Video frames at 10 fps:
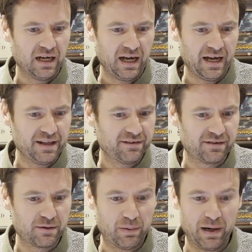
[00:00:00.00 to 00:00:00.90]
and
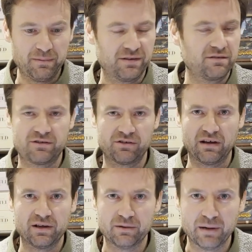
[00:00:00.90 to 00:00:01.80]
the premise just
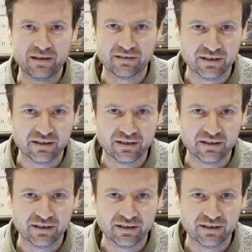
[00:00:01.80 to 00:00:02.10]
sounded amazing.